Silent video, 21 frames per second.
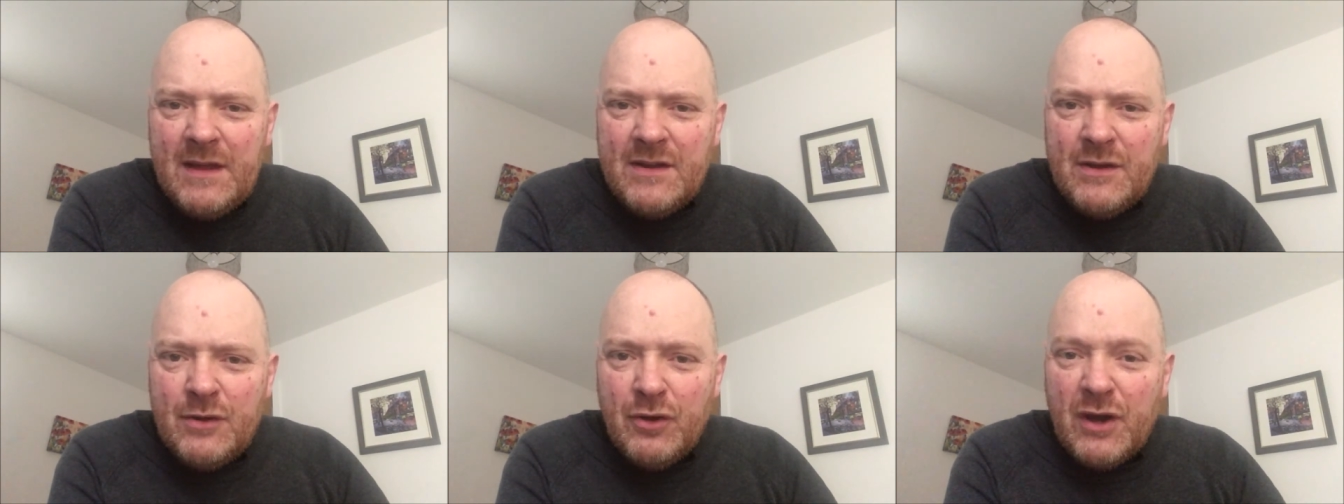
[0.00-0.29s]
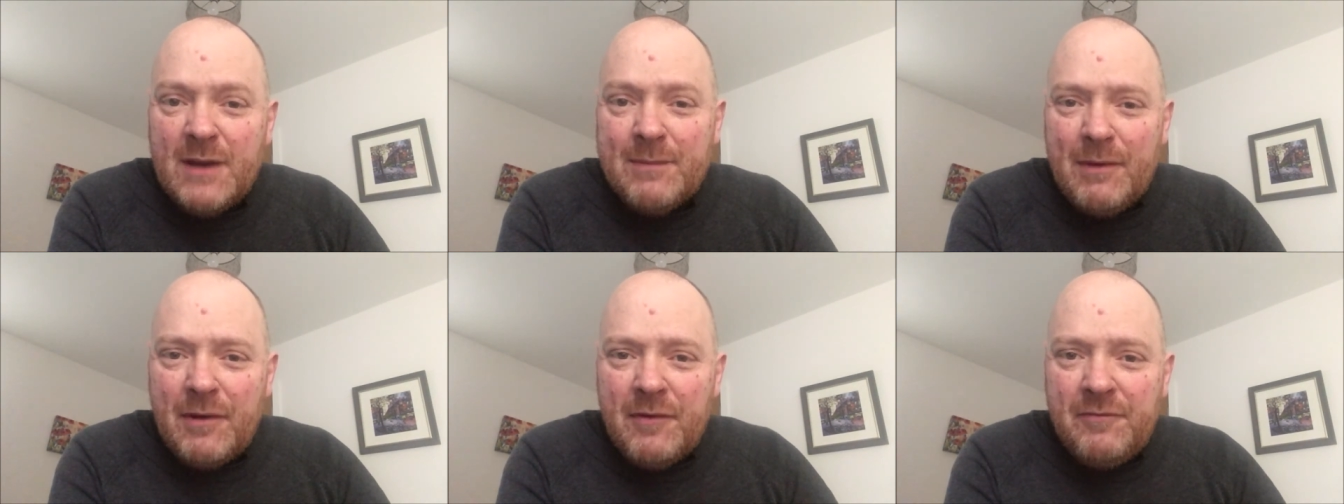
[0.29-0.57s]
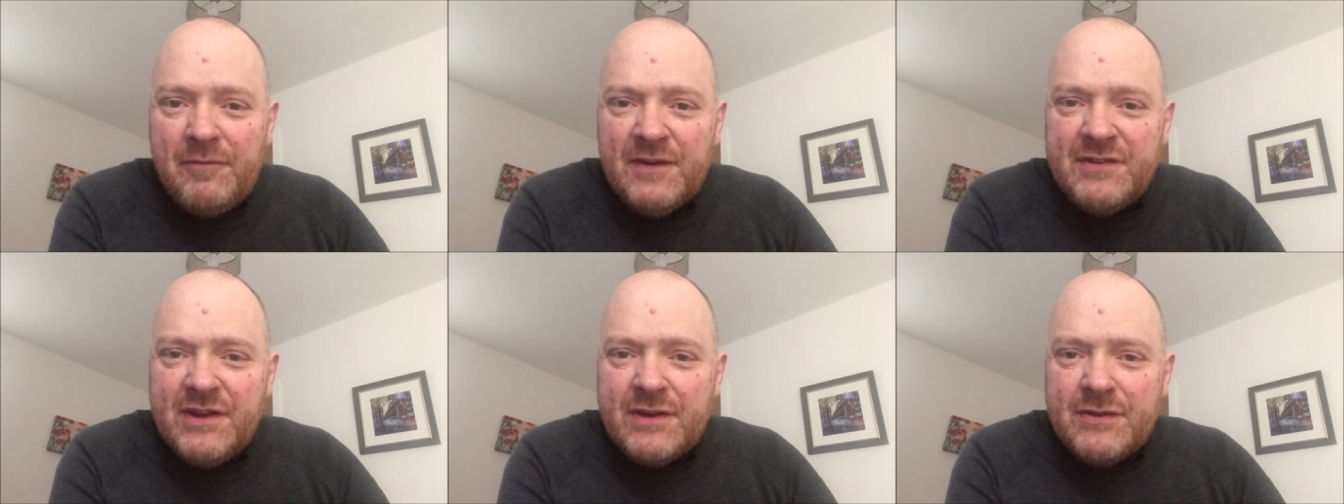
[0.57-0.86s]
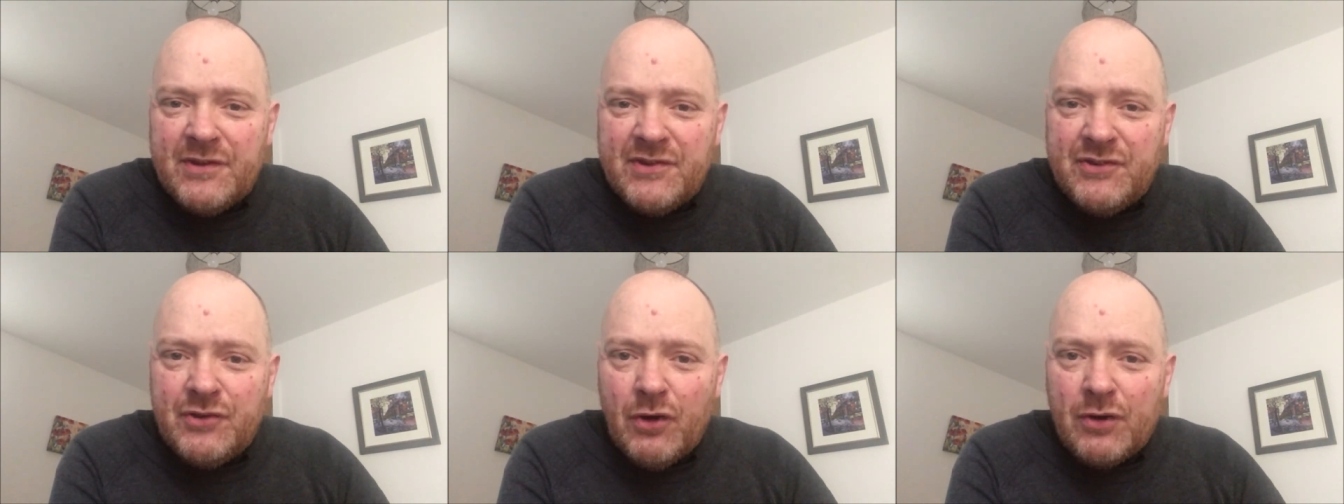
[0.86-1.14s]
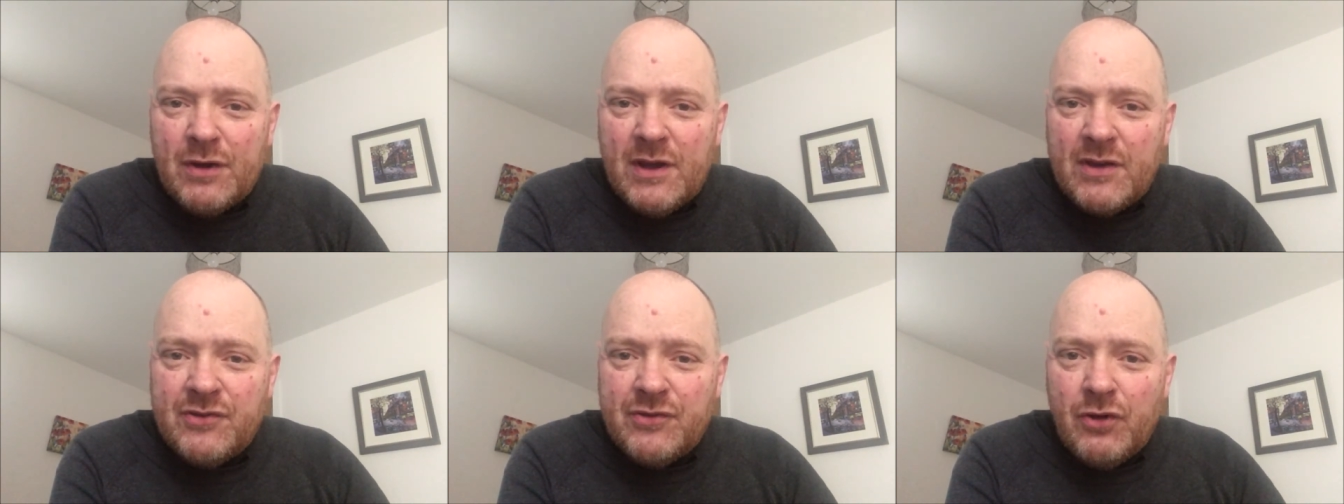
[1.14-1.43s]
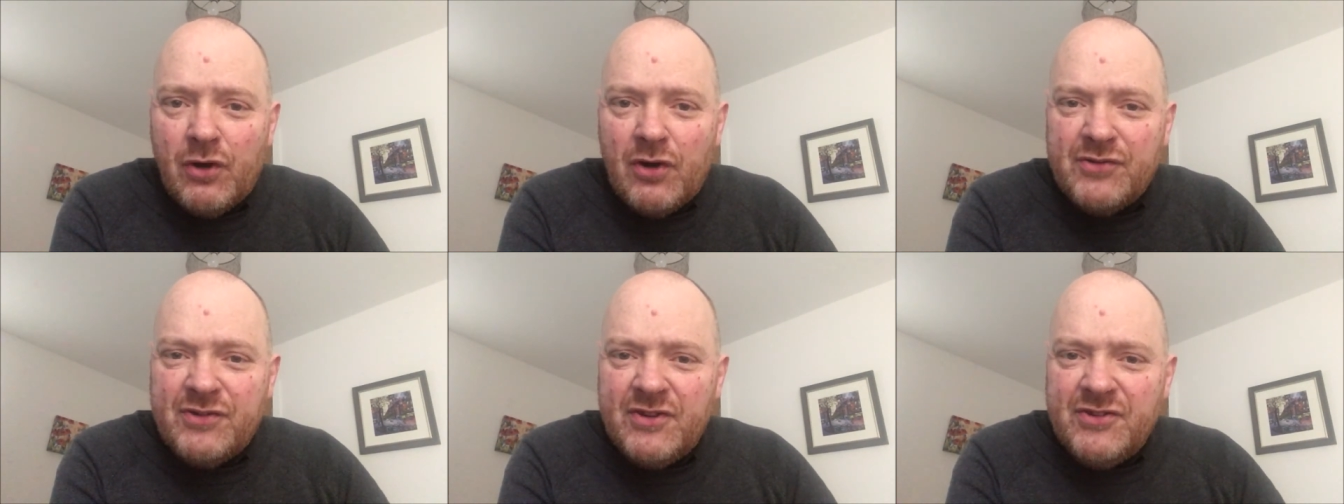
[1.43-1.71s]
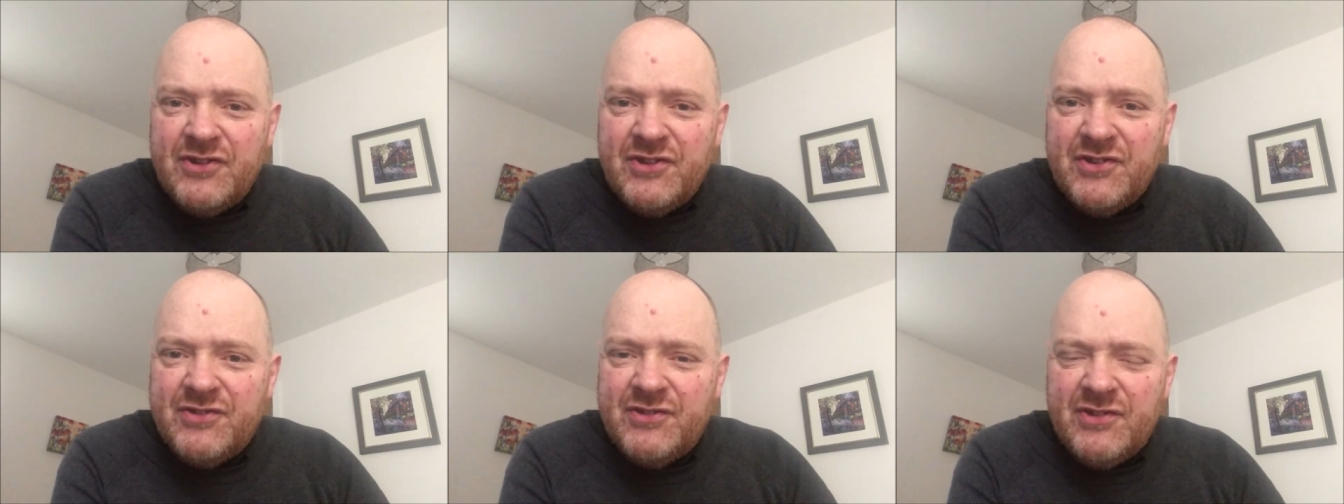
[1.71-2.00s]
look about fitting the stock exhaust
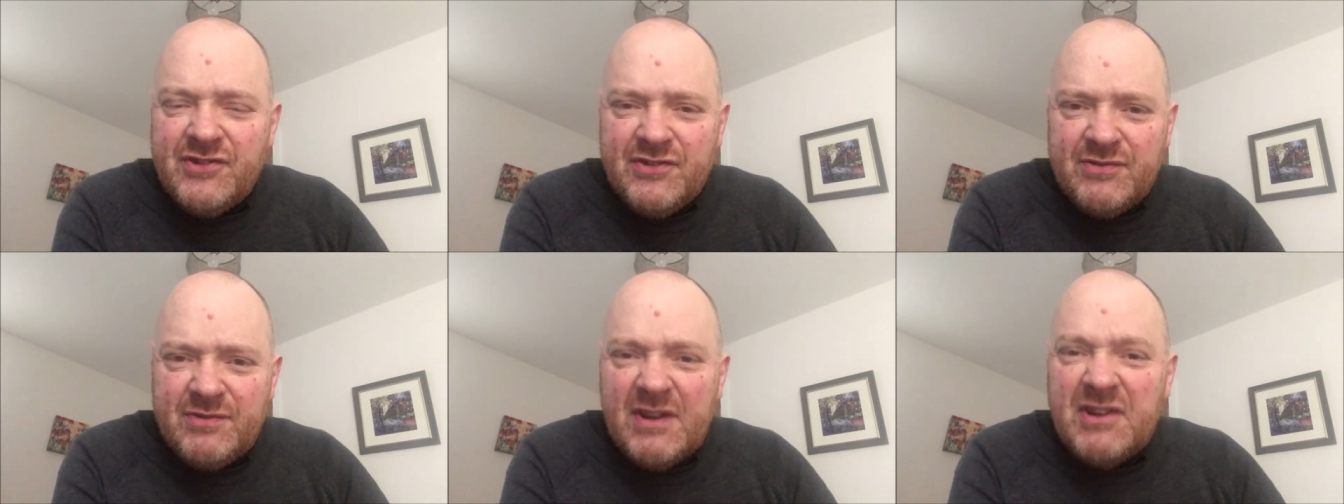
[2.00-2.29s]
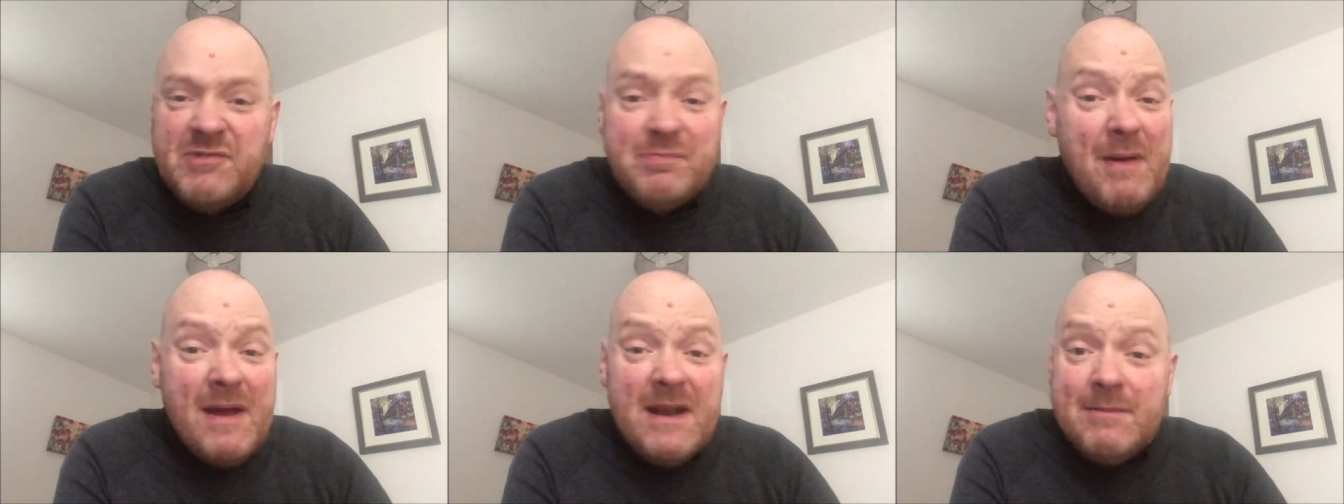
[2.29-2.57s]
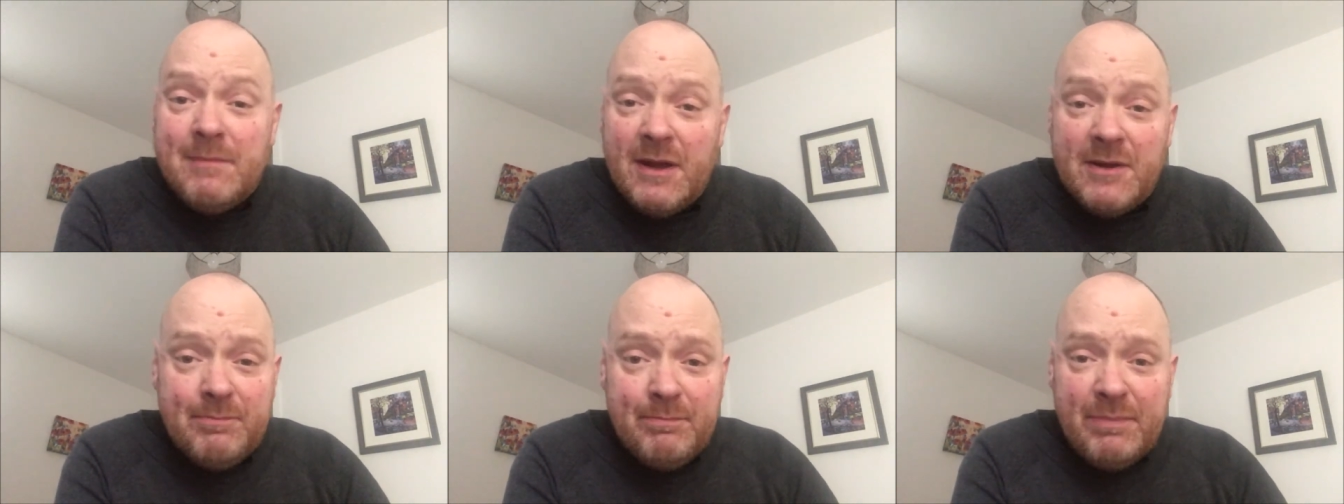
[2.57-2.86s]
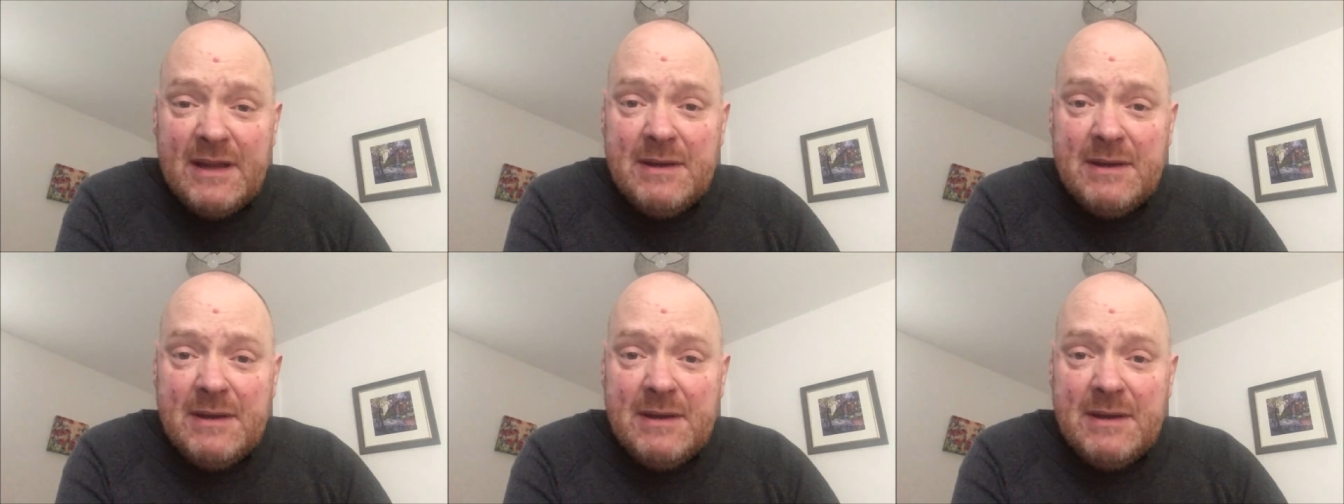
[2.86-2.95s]
and just experiment,